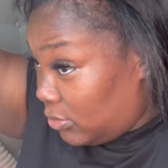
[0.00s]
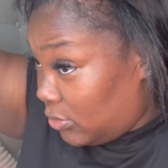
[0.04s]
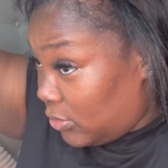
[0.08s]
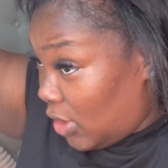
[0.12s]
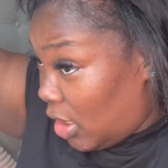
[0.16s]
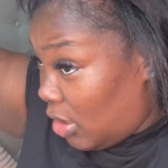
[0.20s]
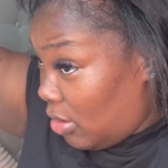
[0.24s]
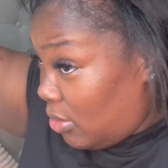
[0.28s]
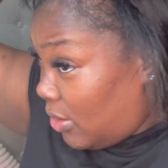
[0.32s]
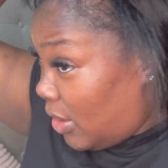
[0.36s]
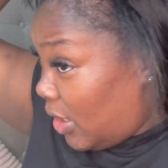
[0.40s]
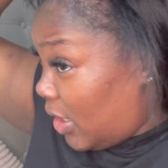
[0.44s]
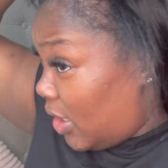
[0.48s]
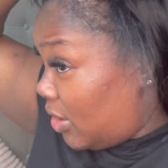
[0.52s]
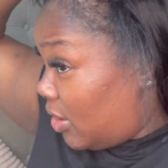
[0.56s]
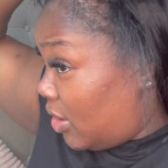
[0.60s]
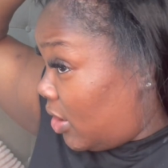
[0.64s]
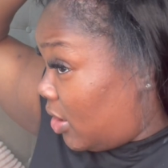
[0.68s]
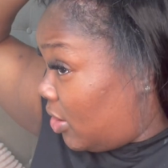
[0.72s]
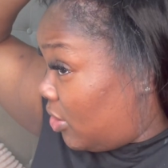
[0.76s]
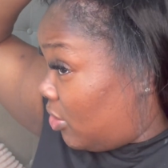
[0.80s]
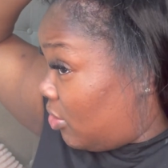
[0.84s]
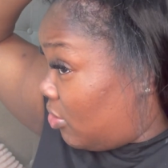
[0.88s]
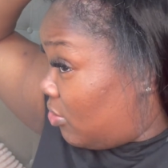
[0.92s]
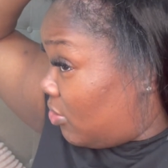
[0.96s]
Okay,
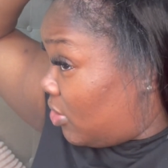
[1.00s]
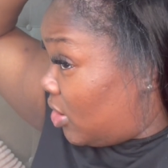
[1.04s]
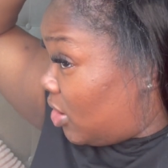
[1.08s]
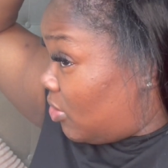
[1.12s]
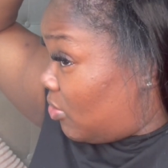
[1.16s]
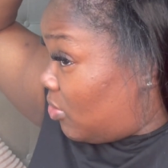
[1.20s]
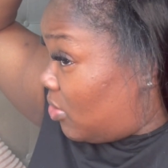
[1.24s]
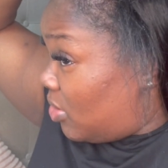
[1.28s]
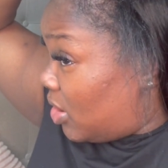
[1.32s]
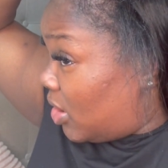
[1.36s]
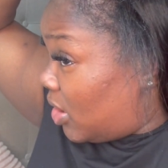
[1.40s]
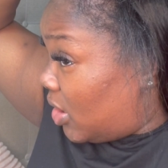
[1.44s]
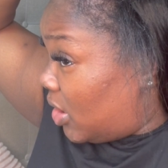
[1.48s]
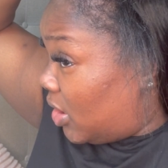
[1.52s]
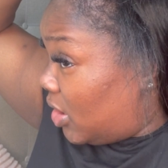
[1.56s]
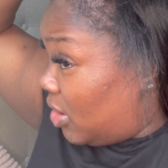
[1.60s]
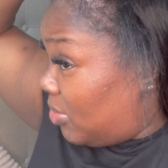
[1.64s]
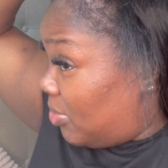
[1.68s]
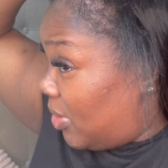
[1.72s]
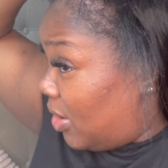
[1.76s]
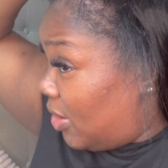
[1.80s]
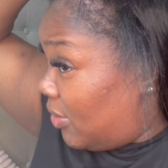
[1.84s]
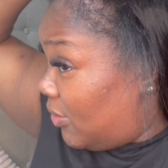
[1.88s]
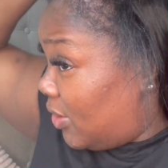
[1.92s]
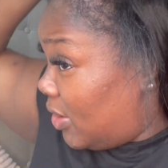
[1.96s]
now you don't even want a
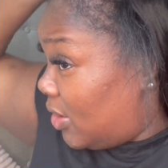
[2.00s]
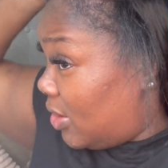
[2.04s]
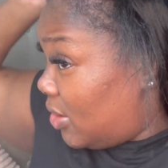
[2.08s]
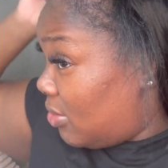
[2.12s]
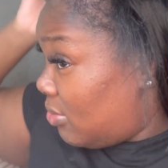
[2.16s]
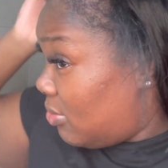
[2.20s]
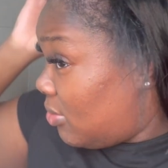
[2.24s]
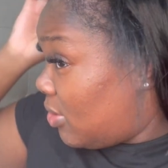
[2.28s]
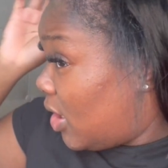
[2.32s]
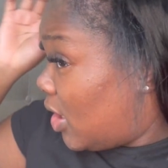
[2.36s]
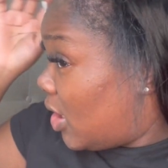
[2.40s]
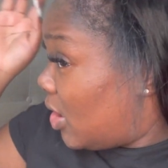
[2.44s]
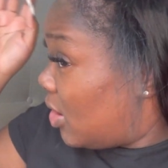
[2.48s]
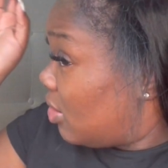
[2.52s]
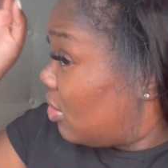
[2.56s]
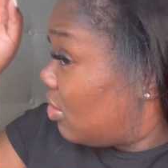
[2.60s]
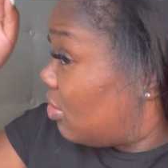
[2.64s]
clip over here, okay?